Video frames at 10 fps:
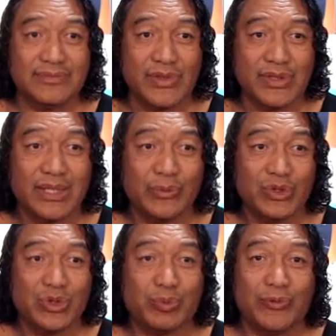Is that
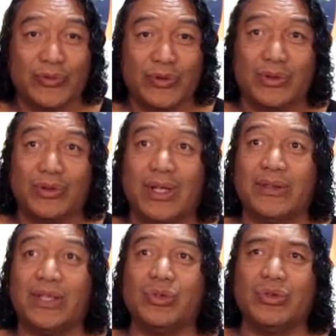what you prefer? I
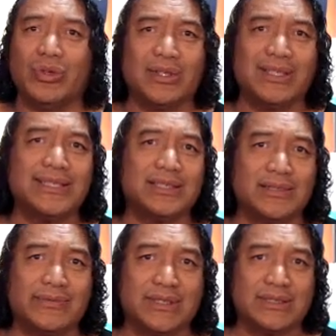think you know the lesson
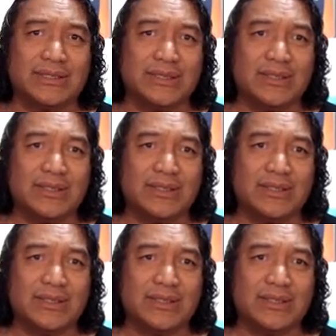of this.